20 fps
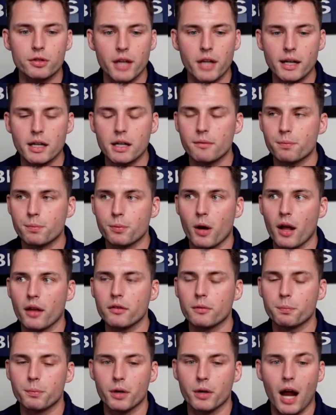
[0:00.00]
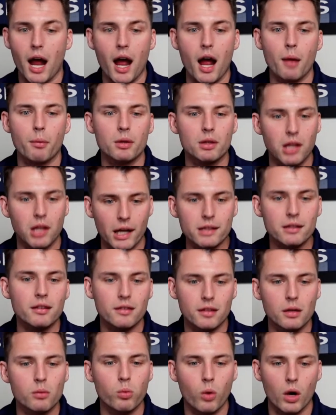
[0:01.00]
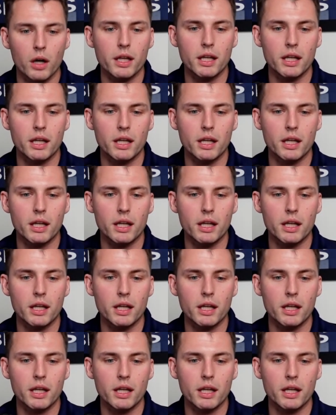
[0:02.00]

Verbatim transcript: negative press, but I would like to see what he